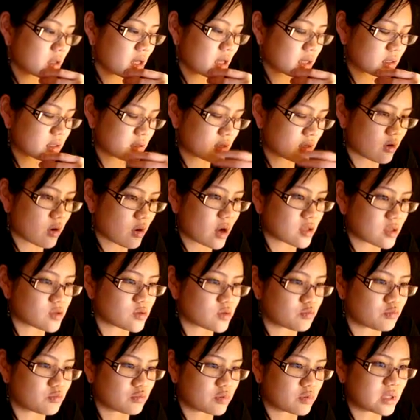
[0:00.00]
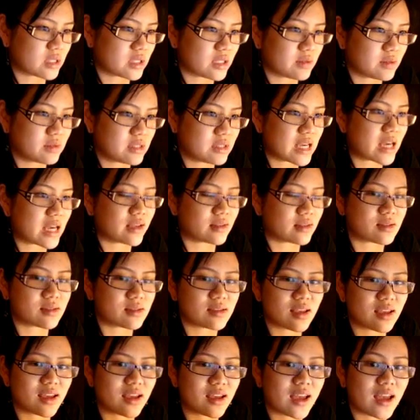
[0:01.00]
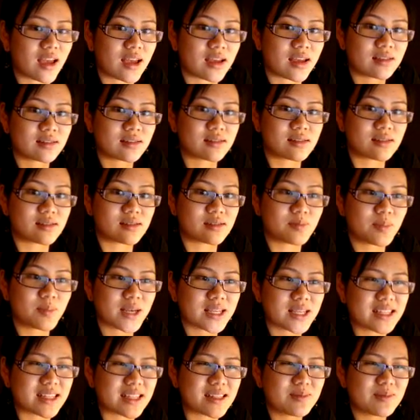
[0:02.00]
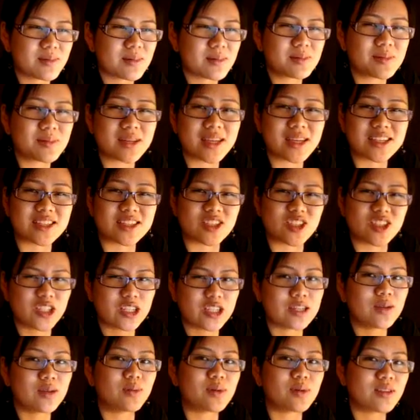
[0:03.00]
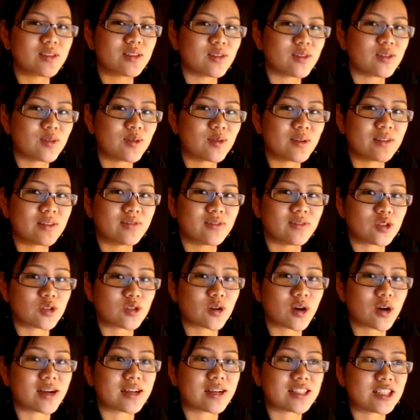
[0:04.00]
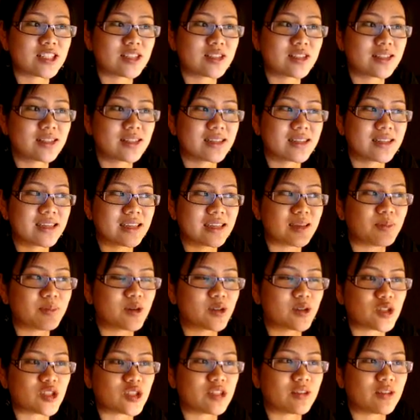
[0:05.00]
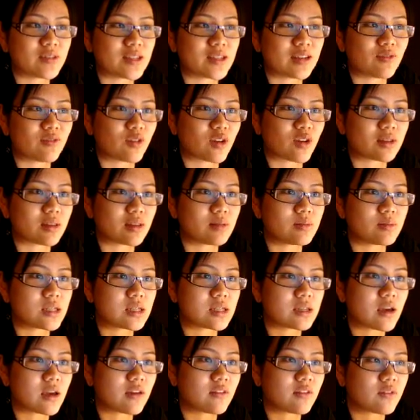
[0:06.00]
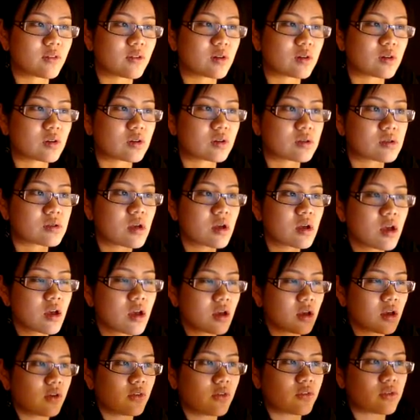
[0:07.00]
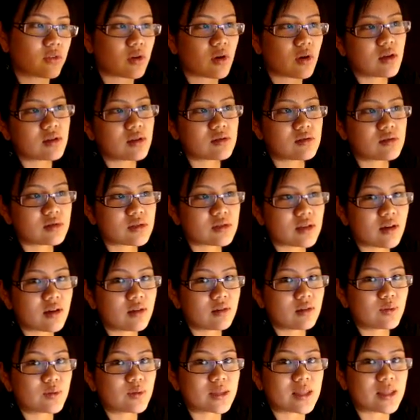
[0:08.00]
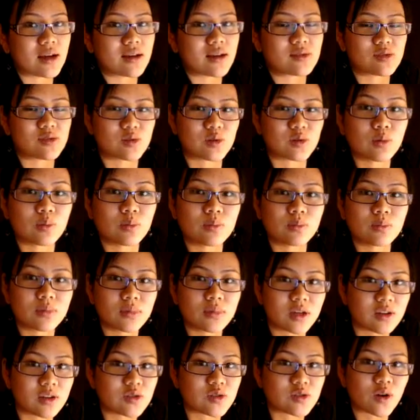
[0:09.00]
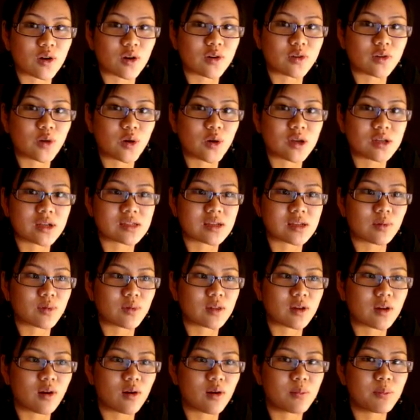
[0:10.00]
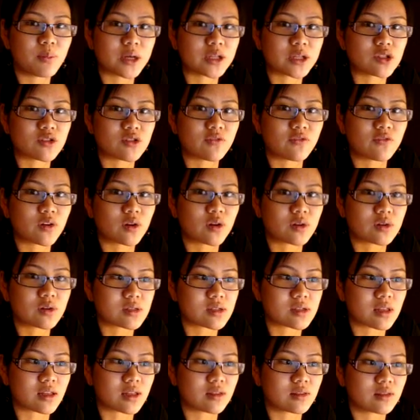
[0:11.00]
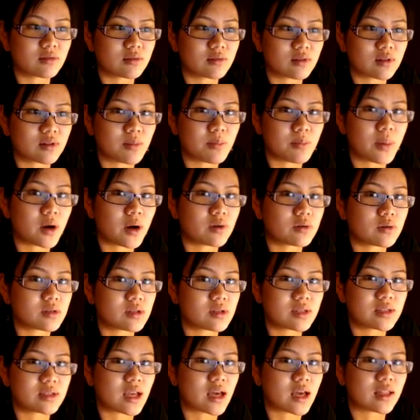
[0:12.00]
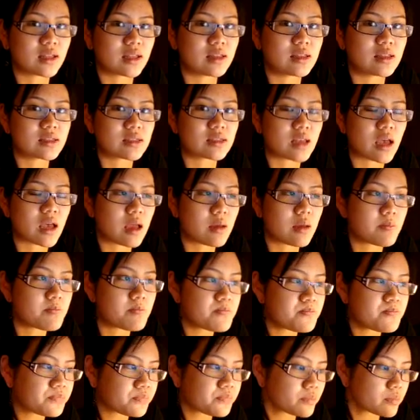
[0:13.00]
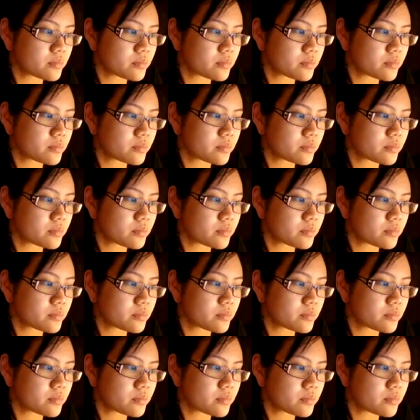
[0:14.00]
like, the crowd's really dense, and basically people get shitty with you if you try keep on shifting in front of them to take photos. So as a result, without zoom control, you end up with a whole bunch of photos that look composed exactly the same.